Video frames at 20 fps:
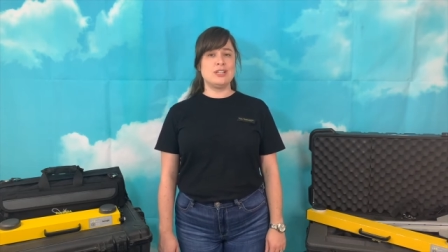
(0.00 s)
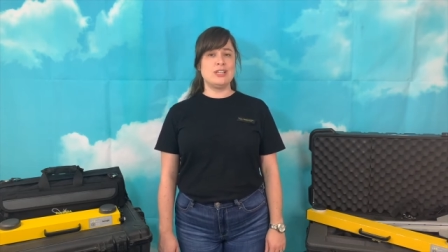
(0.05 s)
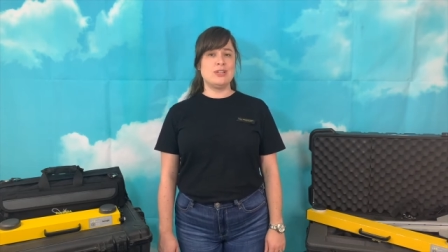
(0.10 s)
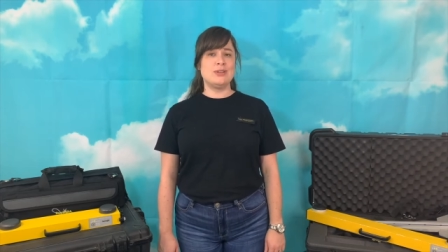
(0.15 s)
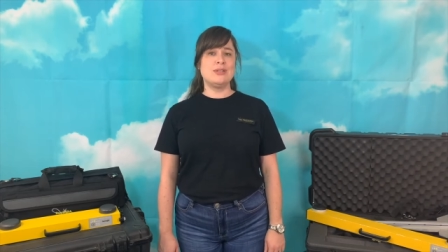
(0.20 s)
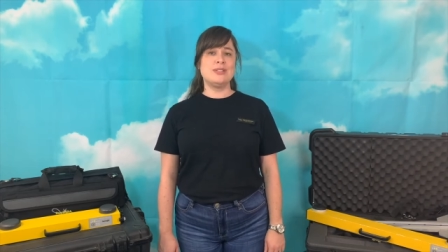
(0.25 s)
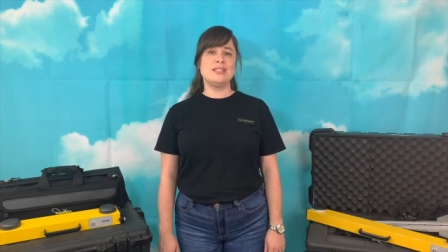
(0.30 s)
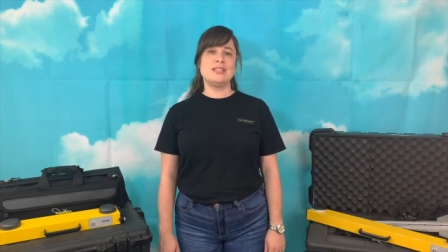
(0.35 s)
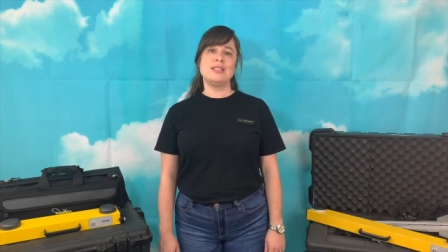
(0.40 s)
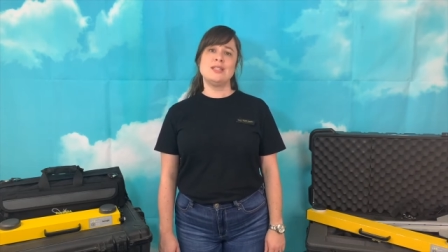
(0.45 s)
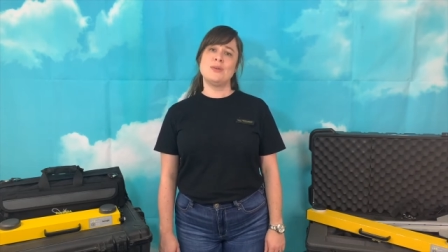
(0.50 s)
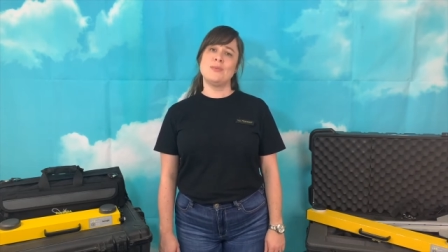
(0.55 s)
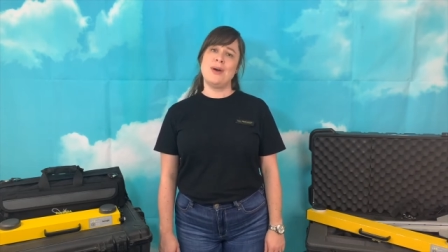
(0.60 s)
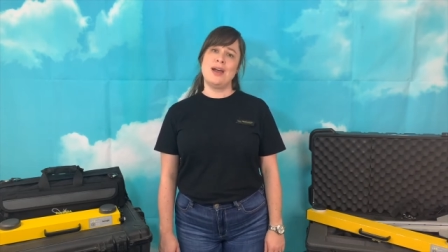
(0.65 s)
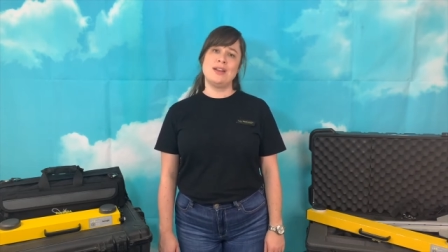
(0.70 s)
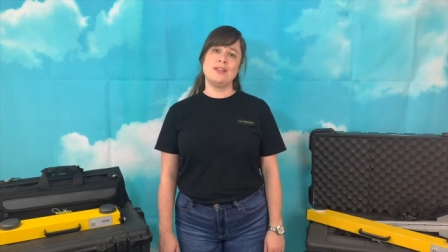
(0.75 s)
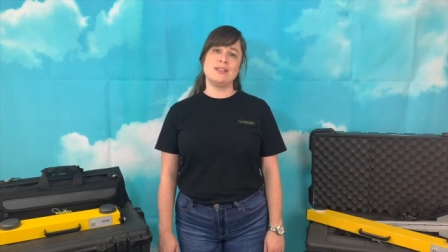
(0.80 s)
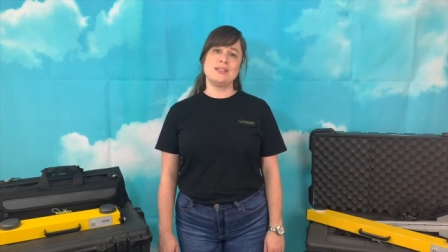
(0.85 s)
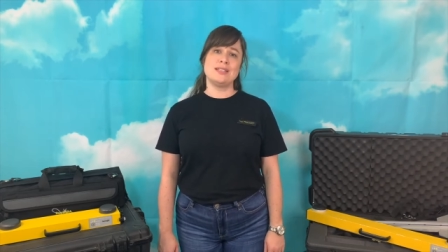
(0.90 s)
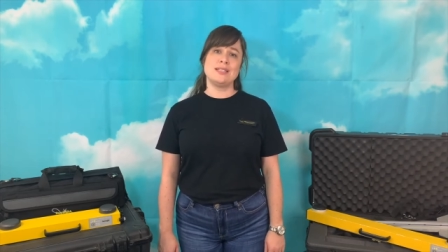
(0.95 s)
use in the
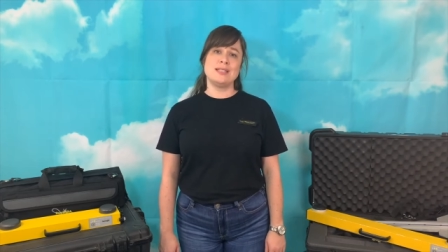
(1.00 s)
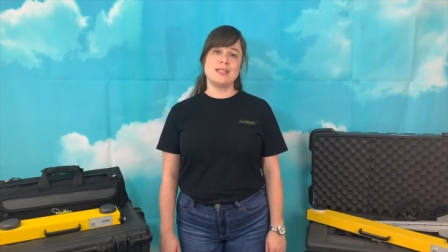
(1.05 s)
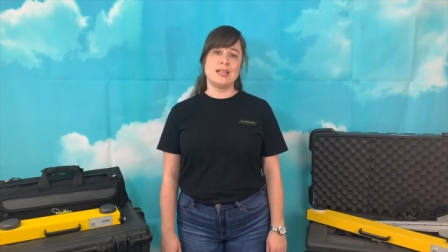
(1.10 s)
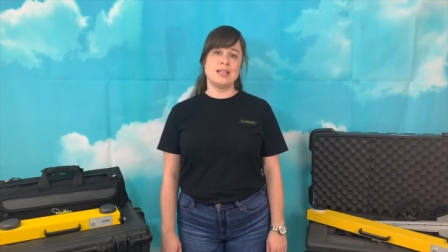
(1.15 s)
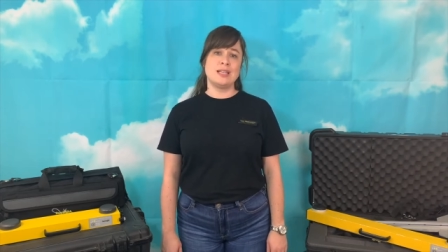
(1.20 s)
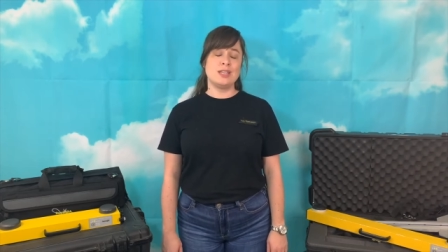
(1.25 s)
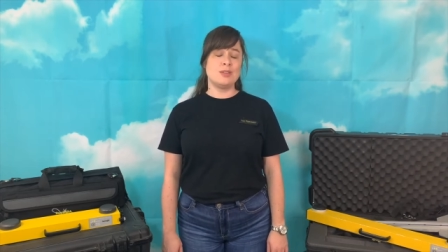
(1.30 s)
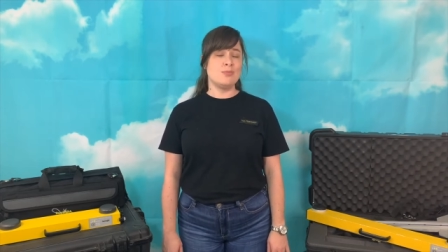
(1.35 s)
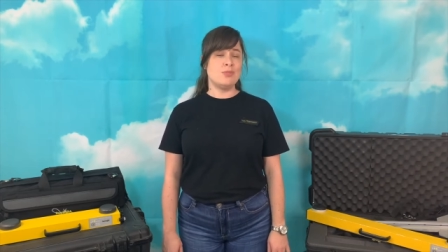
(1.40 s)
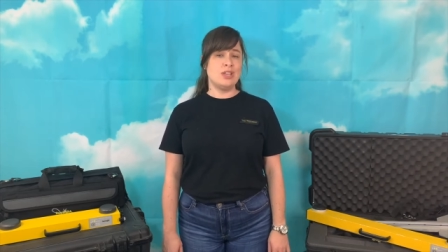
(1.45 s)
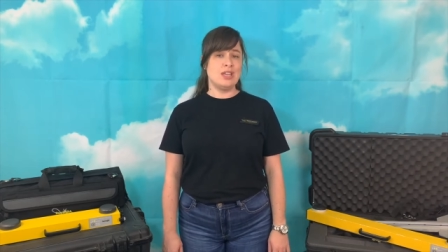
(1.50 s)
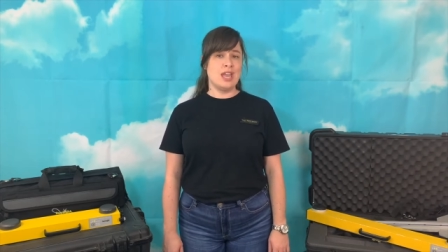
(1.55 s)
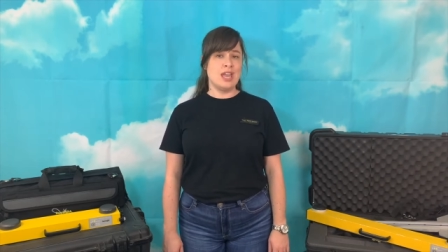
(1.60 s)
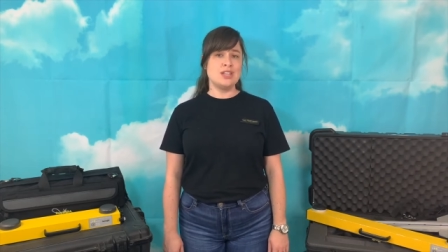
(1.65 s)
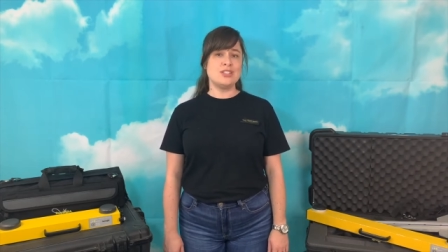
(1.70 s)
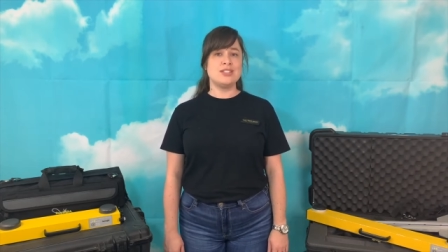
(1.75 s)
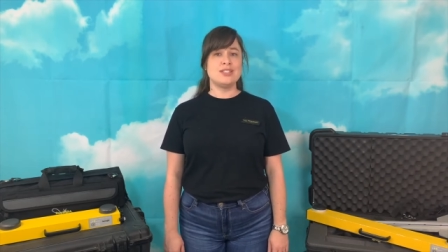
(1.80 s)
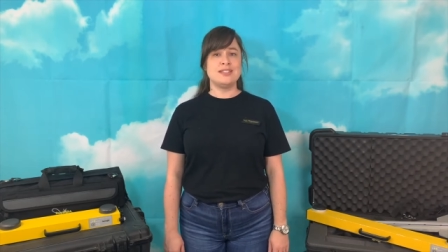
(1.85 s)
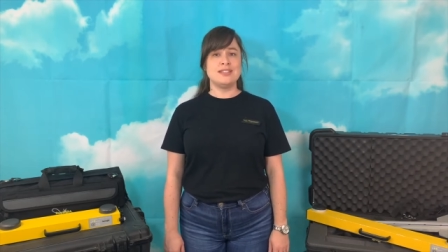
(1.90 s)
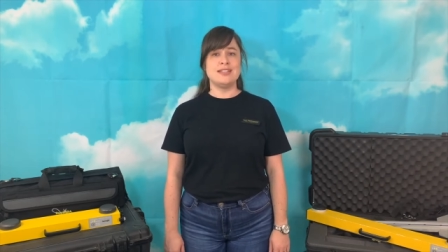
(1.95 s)
wireless and
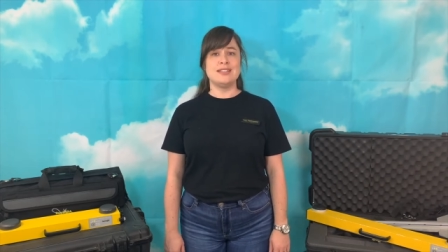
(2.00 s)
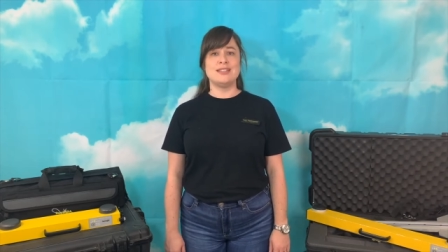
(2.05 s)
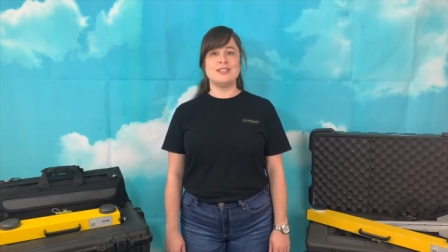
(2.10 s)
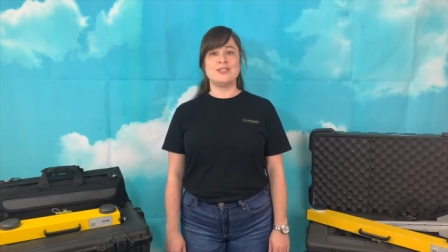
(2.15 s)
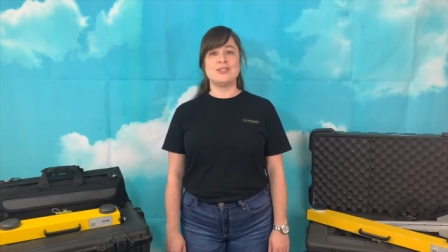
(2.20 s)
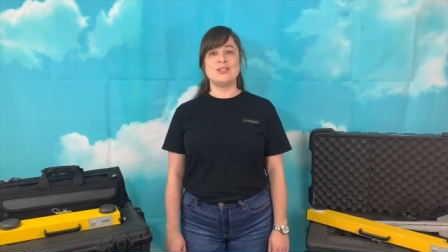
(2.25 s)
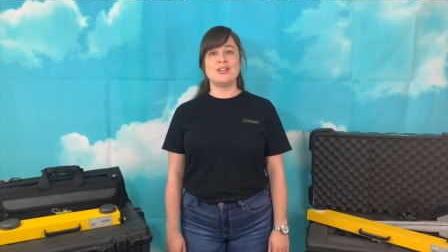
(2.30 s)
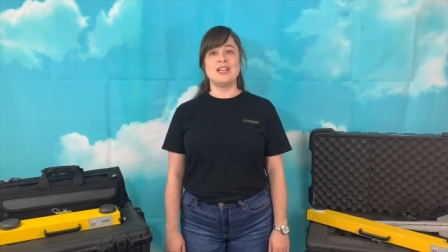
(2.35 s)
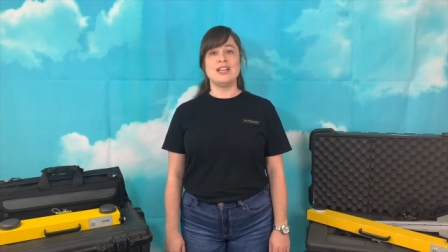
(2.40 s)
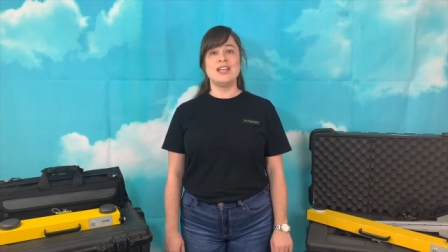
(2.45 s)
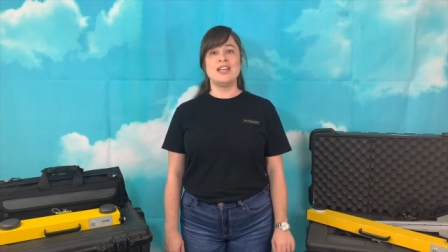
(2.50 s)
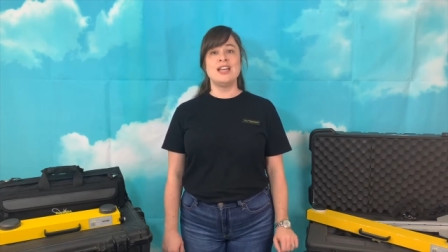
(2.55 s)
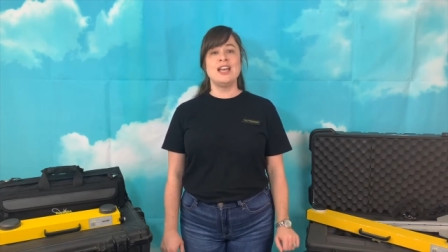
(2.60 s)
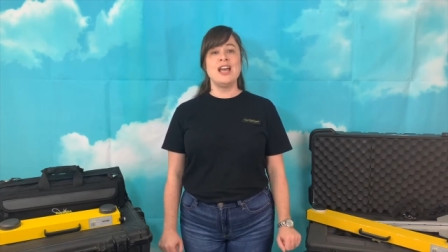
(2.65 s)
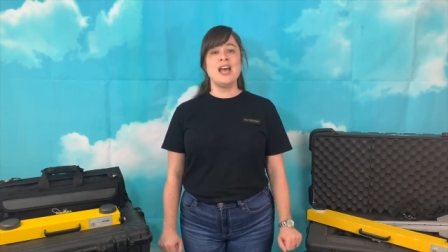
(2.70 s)
telecommunications industry,